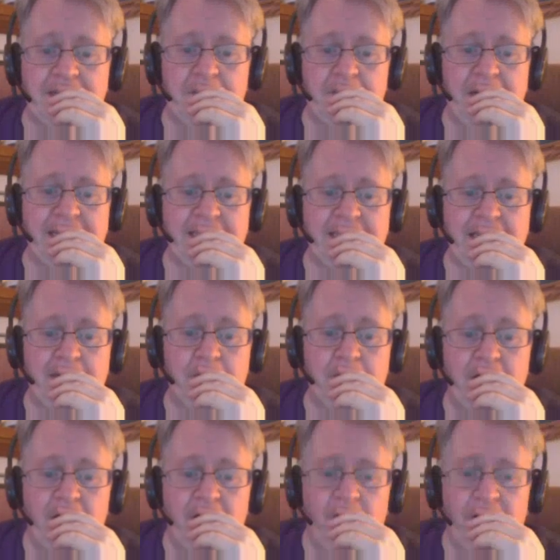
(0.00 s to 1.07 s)
as it may
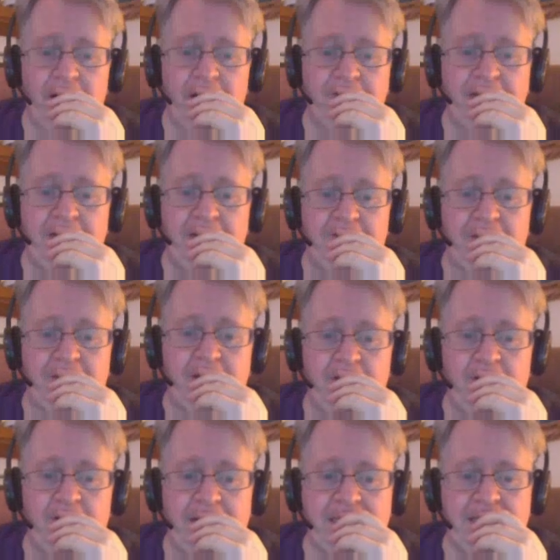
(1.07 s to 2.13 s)
seem, we have need for
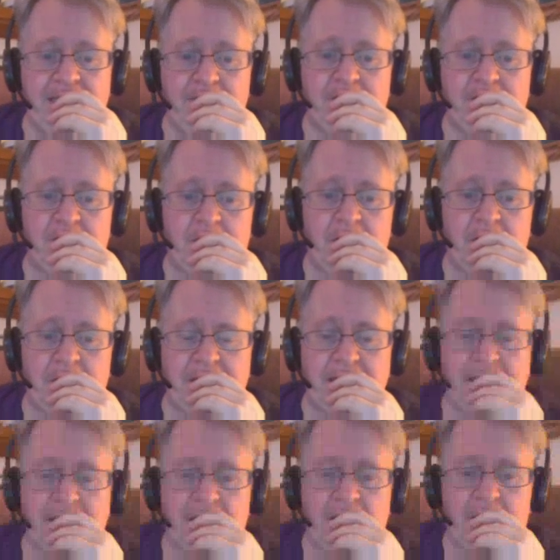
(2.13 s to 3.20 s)
you. It seems your
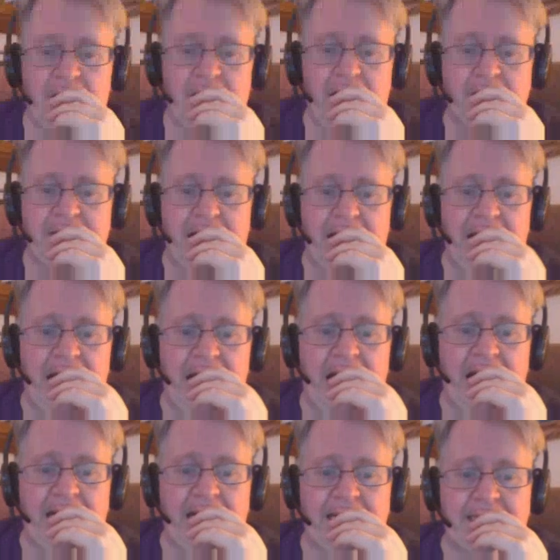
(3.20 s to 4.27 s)
purposes are perhaps
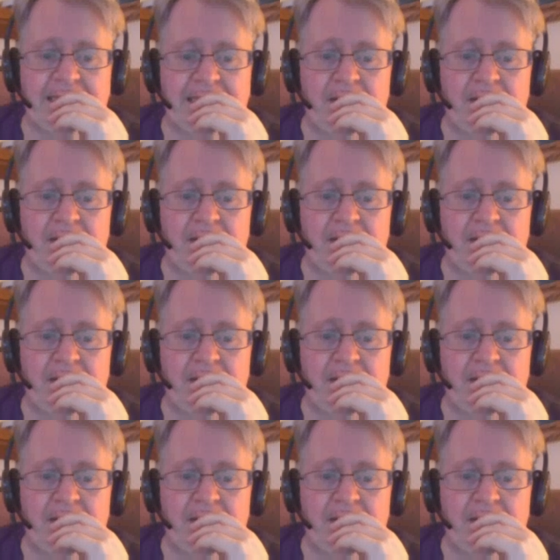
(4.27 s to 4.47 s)
aligned in